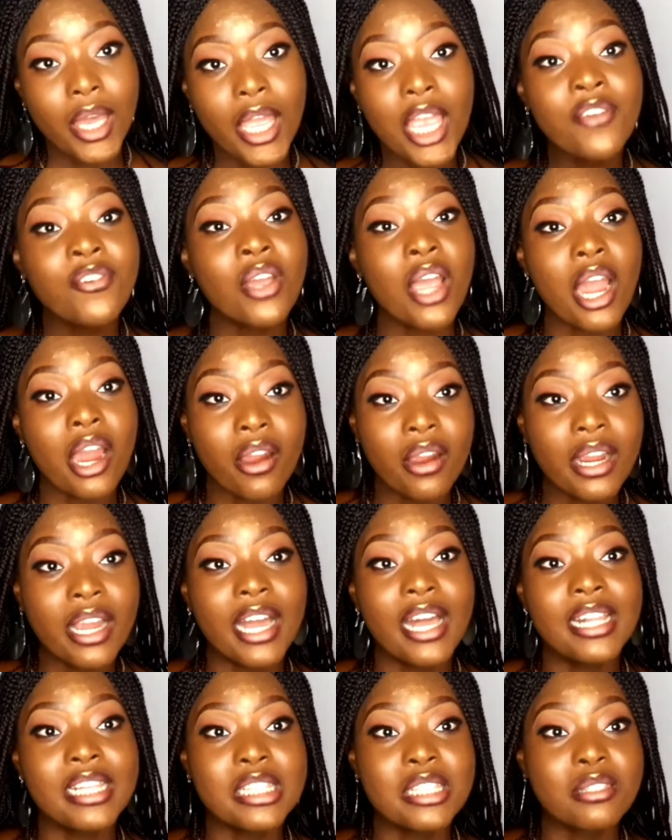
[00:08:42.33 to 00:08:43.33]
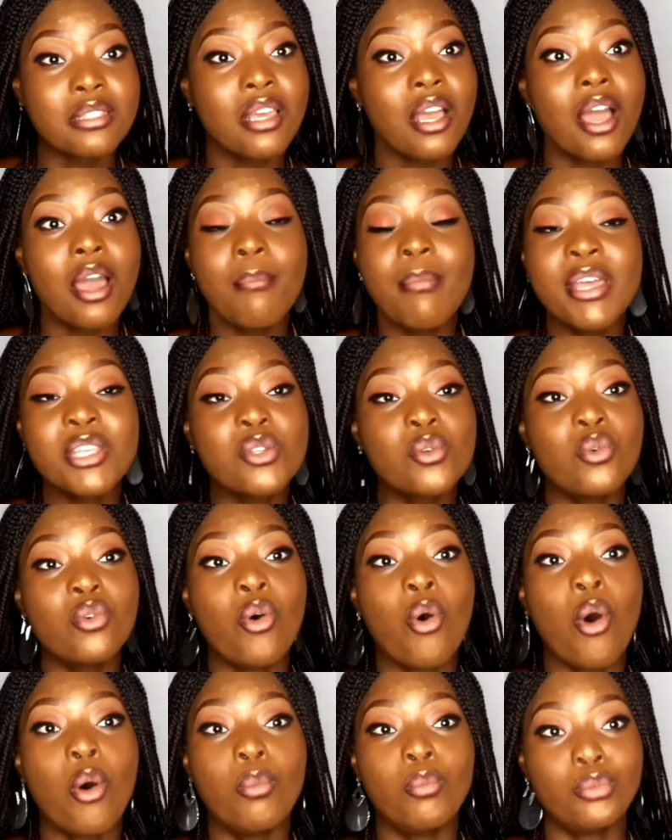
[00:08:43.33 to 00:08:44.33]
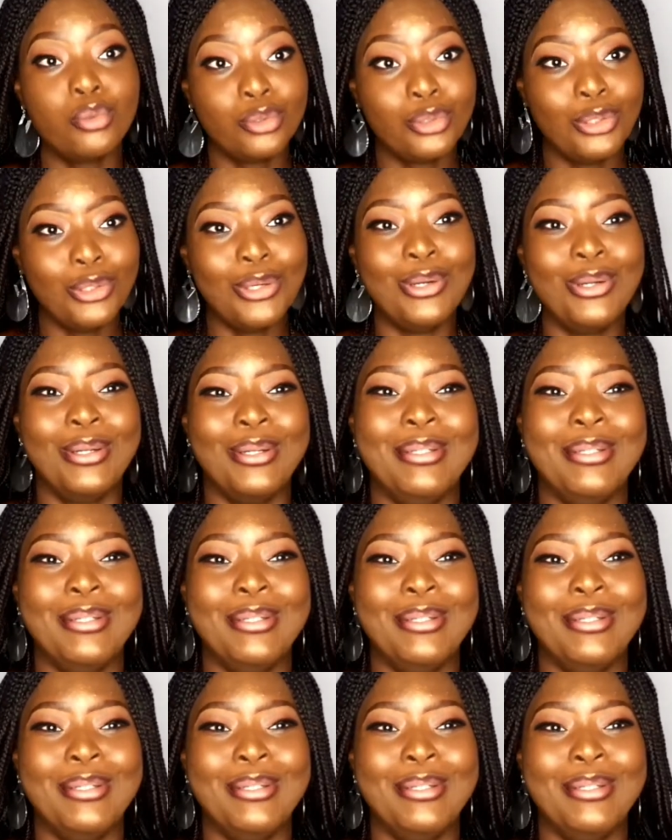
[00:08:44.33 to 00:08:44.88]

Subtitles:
you're arrogant, med school will humble you.